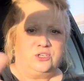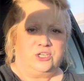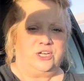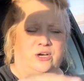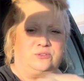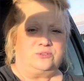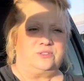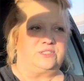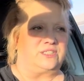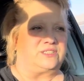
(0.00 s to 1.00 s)
You know,
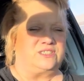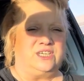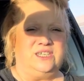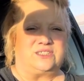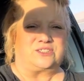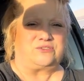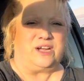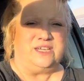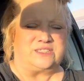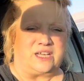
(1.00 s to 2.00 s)
just Jesus
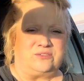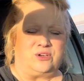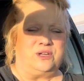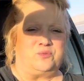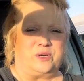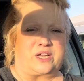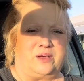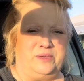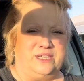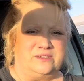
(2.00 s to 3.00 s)
Christ, I don't even want to
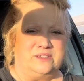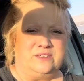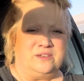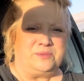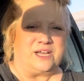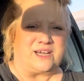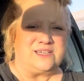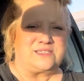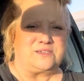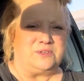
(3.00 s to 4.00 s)
come in, be a
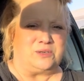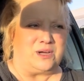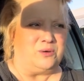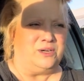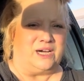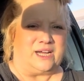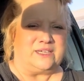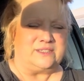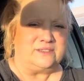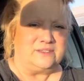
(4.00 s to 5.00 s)
customer. Why would I?
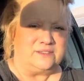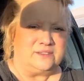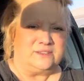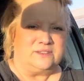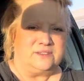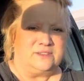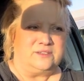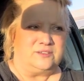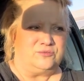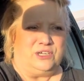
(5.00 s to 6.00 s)

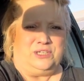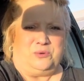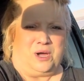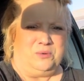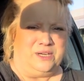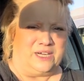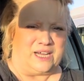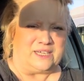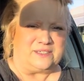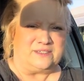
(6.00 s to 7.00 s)
Really, why would
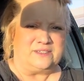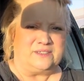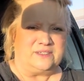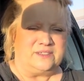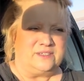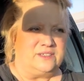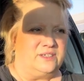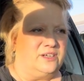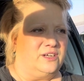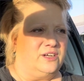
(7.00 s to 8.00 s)
I?
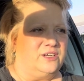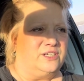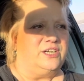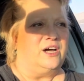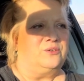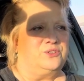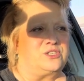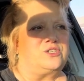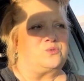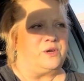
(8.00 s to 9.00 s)
You know,
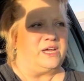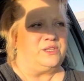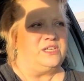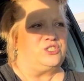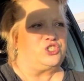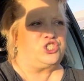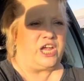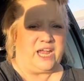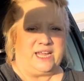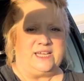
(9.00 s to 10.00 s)
this is where these
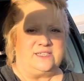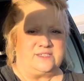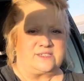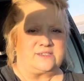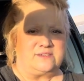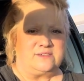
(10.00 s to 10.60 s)
chains,